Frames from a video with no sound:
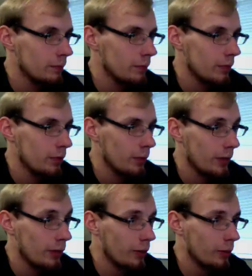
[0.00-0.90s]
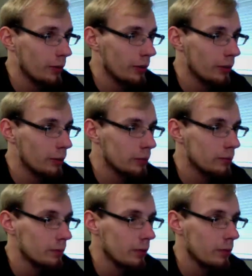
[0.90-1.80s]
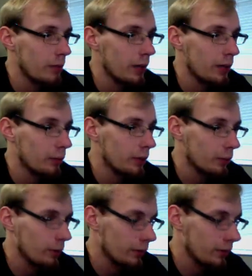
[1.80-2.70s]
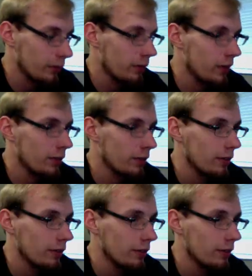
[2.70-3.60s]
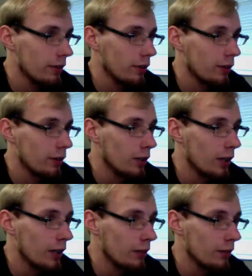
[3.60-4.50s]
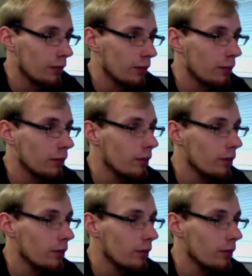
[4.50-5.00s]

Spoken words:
This is what I normally do. It's Maya 2012, let's face it. There are a lot of issues.